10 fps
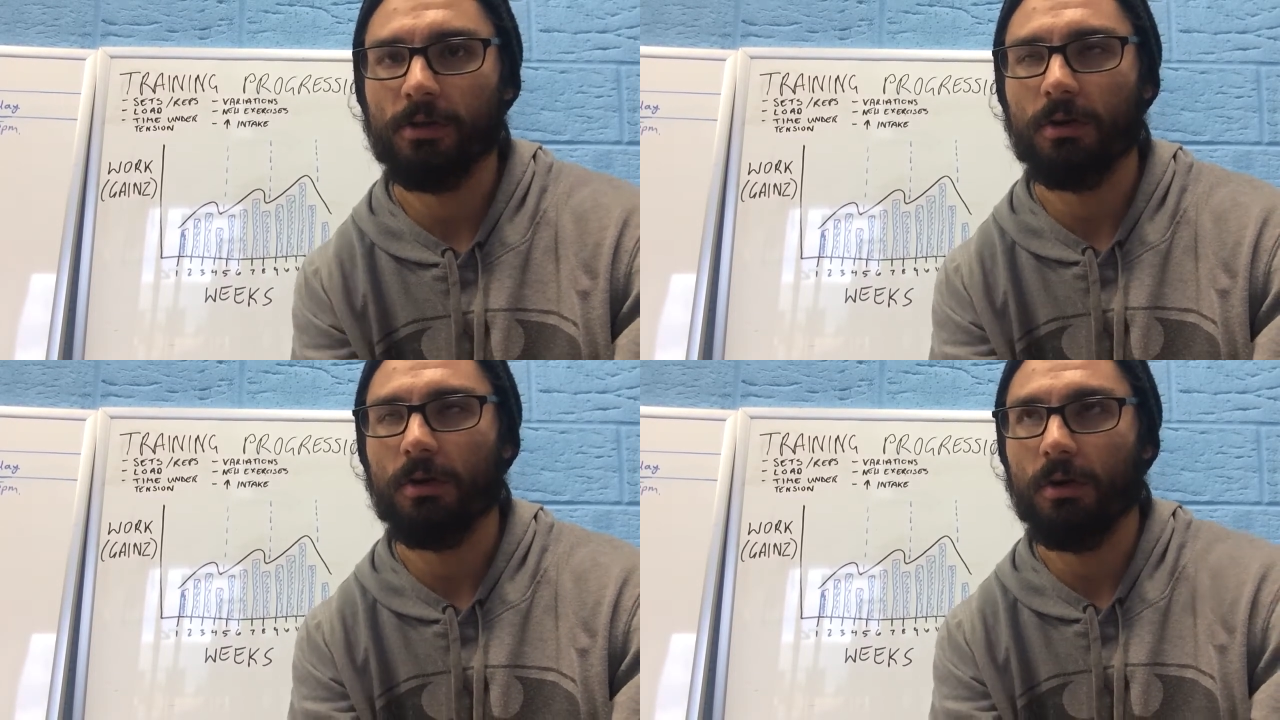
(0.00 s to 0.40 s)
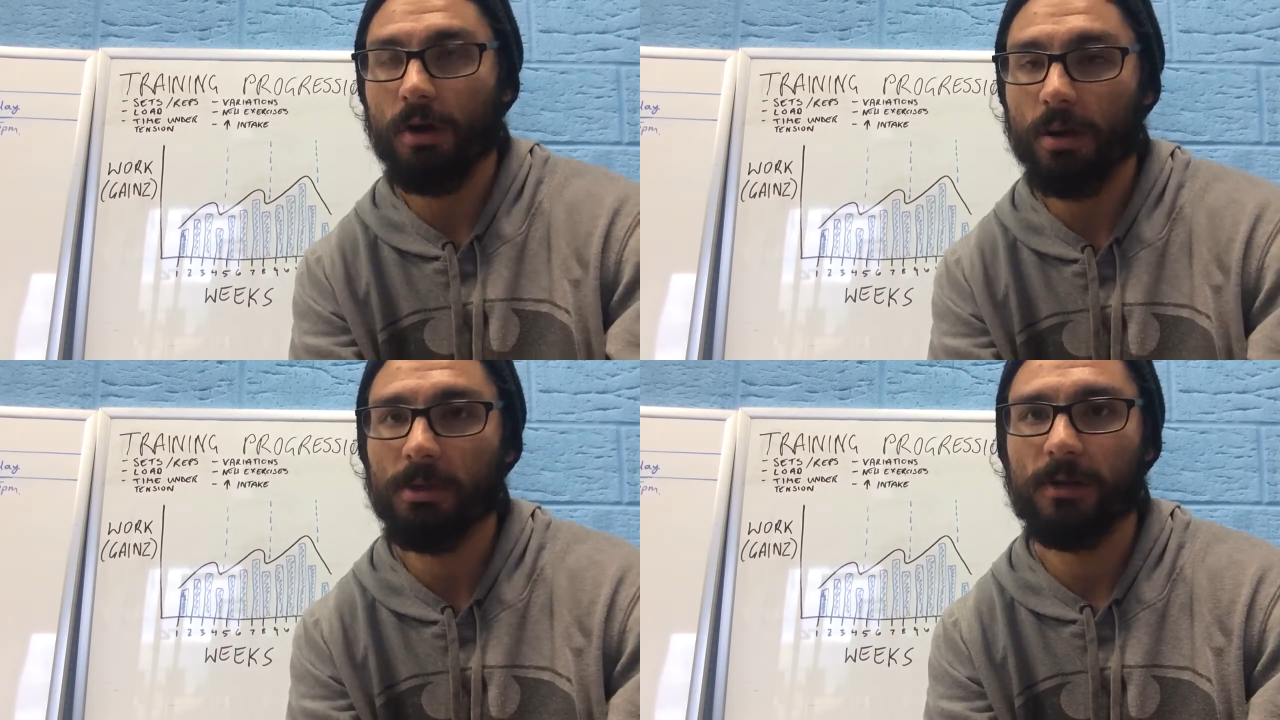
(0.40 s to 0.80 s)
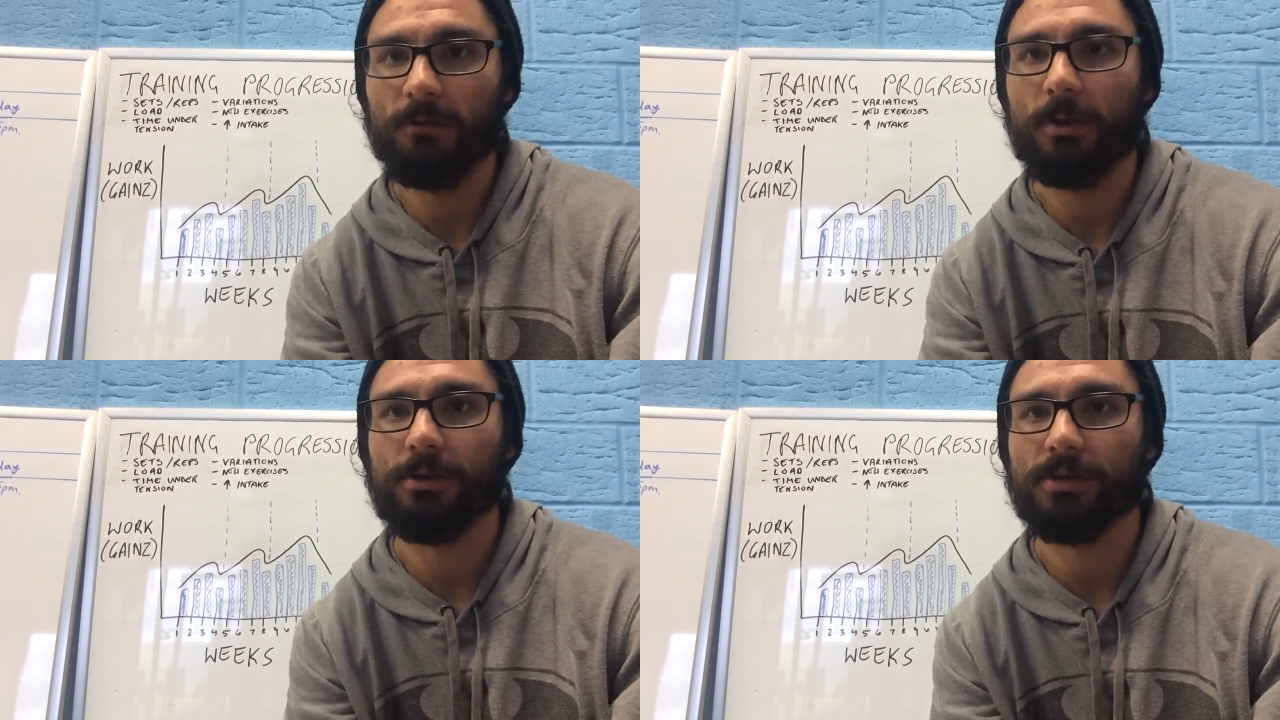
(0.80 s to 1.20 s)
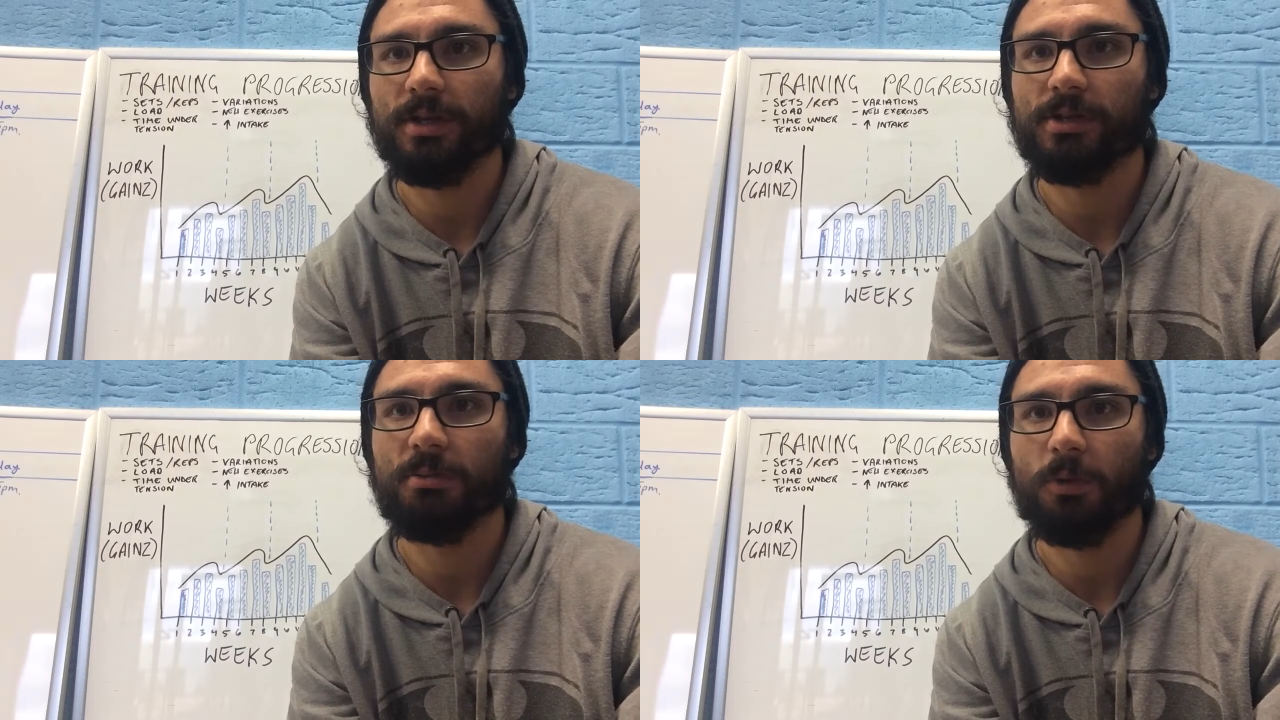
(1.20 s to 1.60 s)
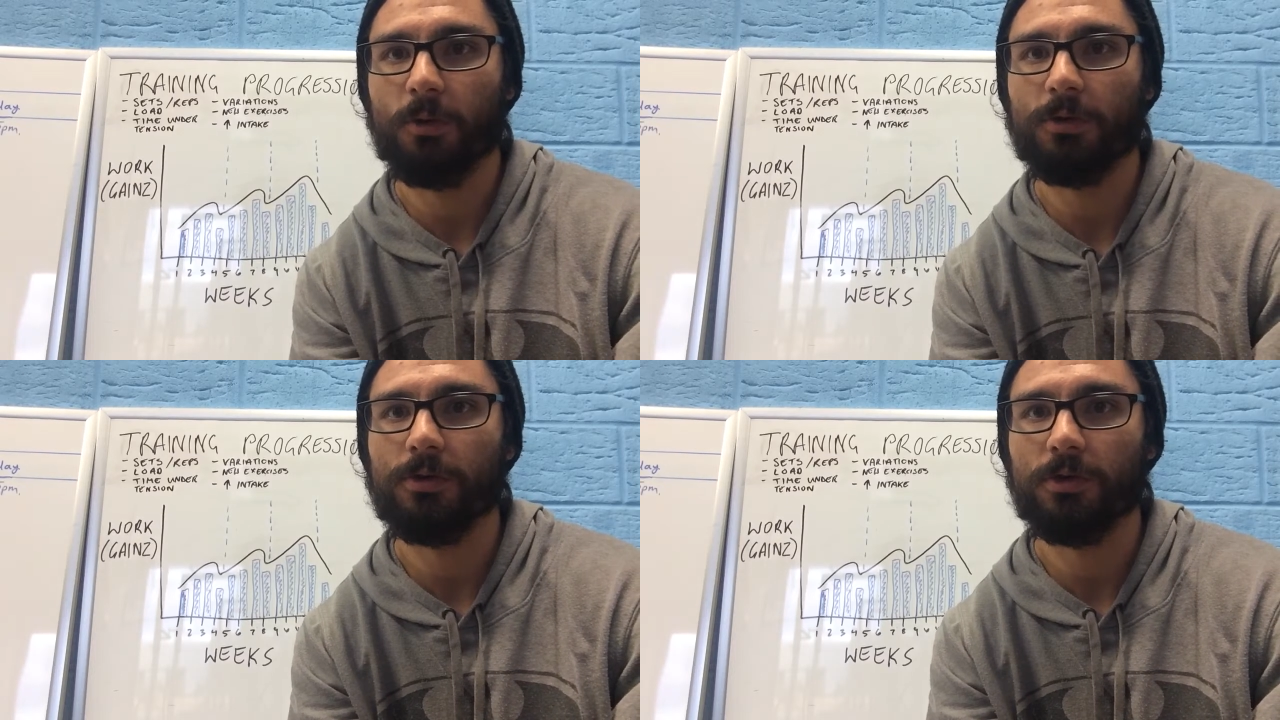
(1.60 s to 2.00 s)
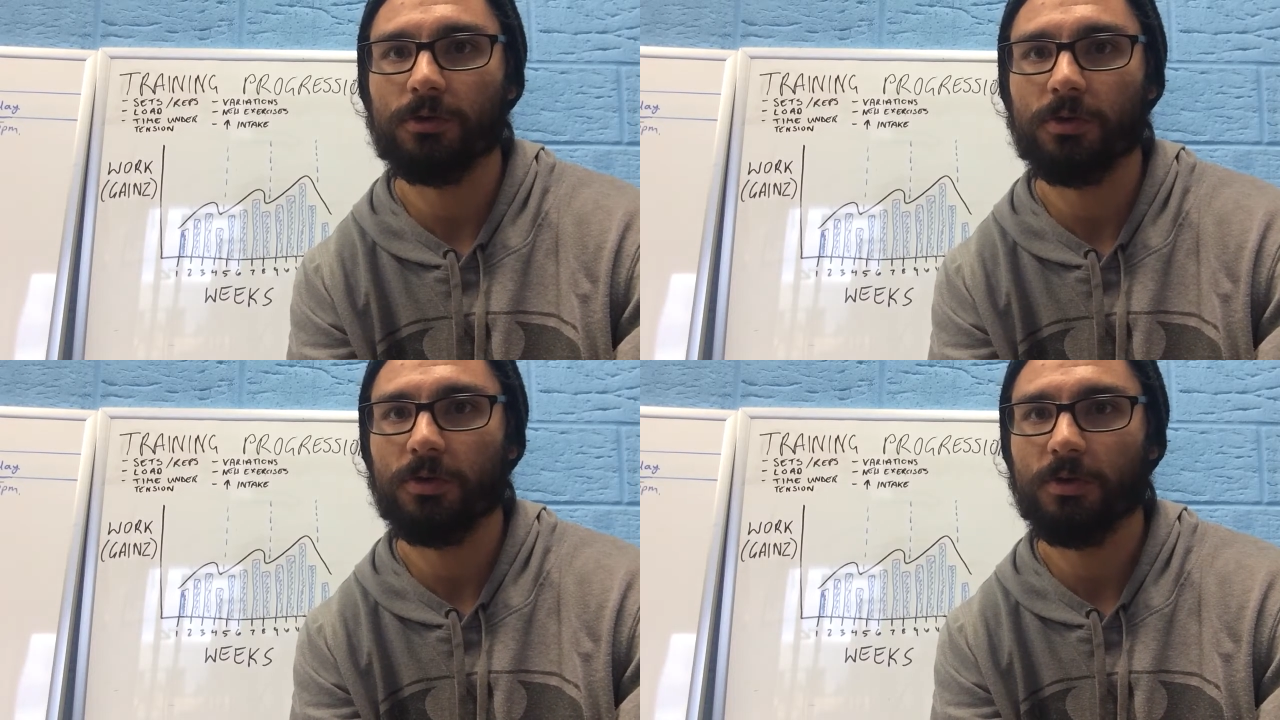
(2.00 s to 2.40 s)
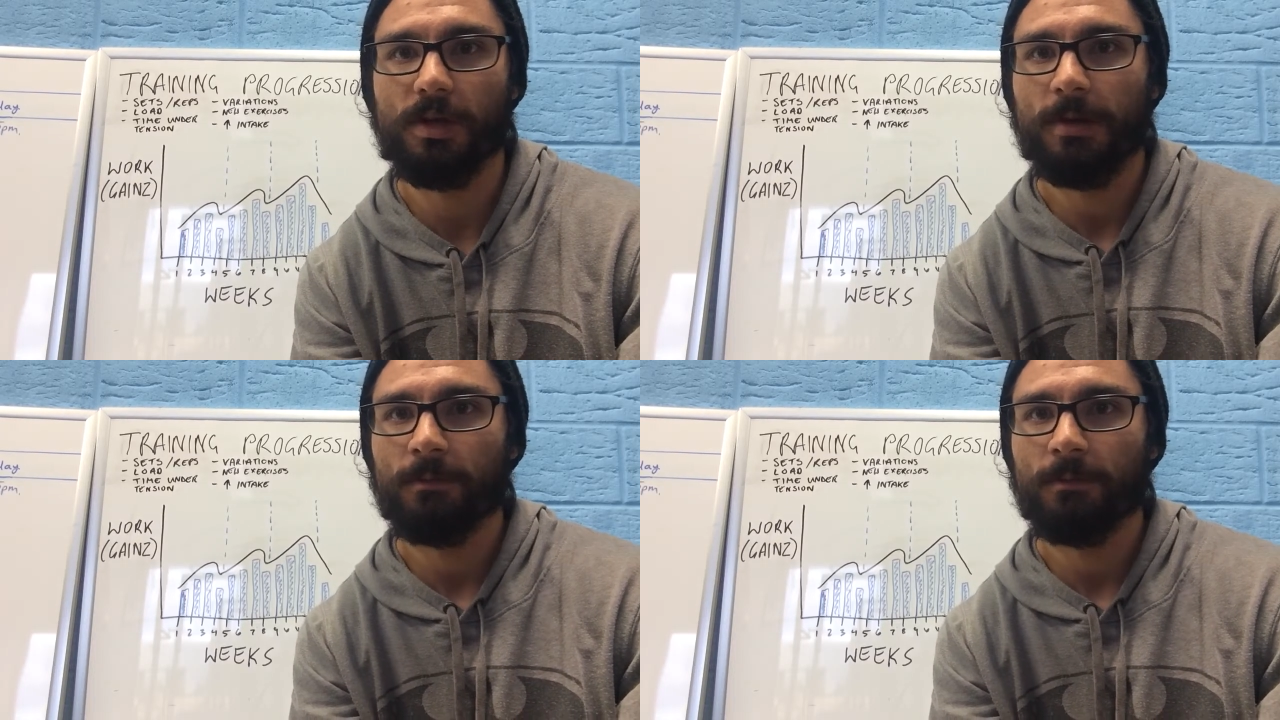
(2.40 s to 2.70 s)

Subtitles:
I believe personally it's important not to